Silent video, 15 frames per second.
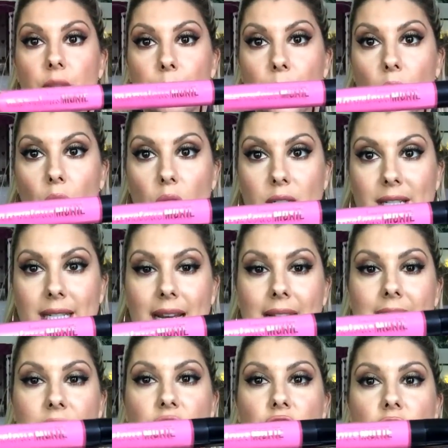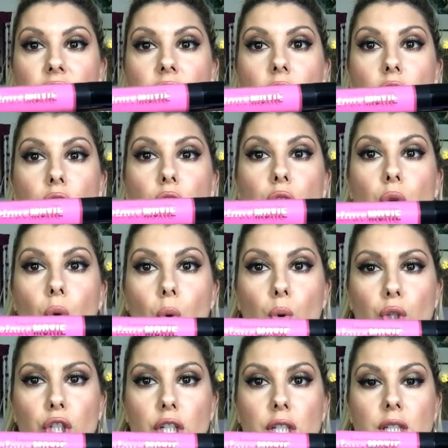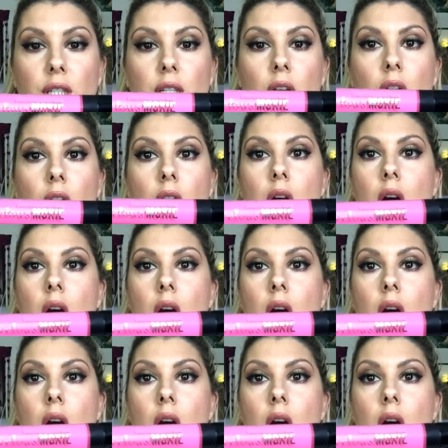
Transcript: of the Party, and it's just a gorgeous,